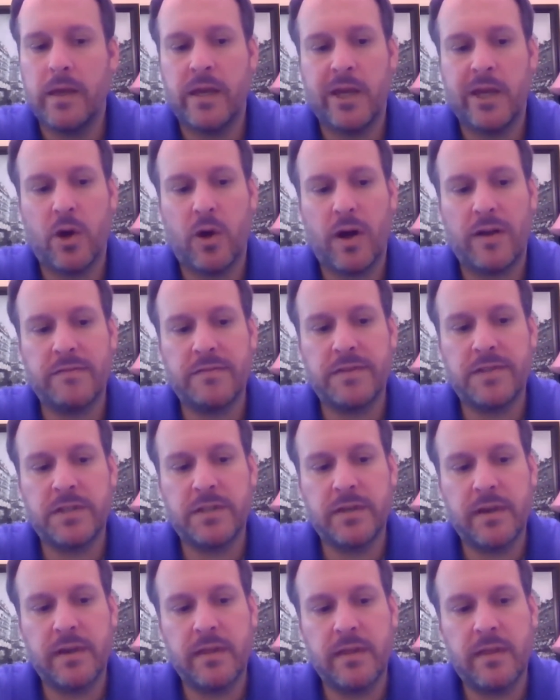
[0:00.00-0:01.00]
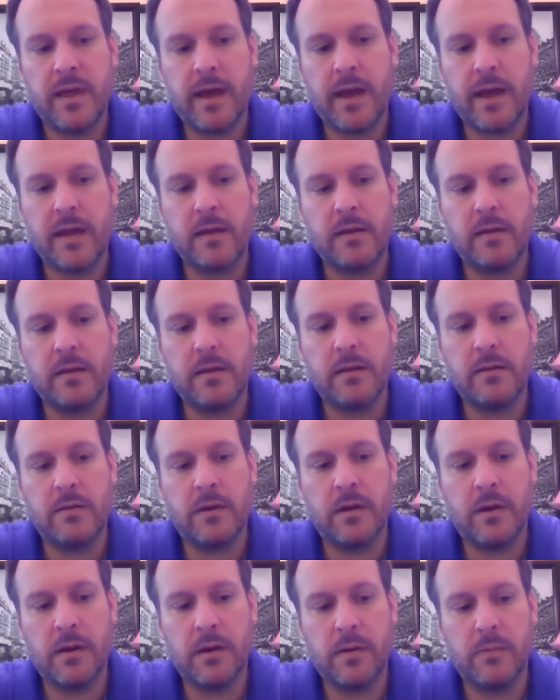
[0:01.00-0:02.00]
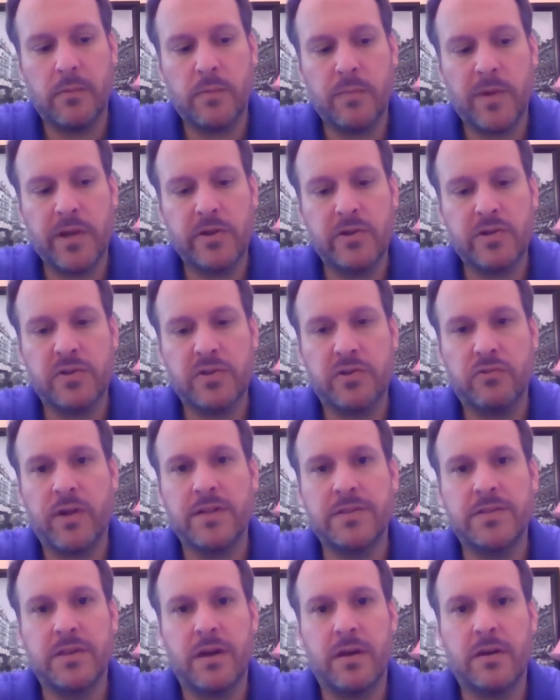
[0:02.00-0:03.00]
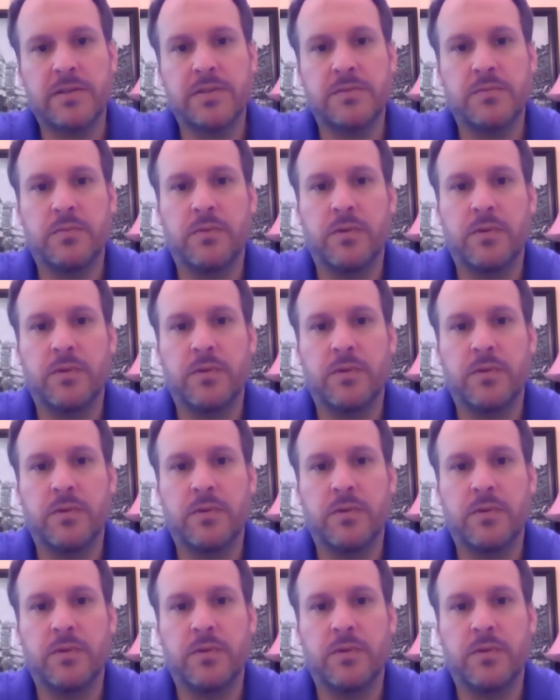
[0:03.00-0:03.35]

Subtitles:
You know, I've seen that in my years at the Red Sox,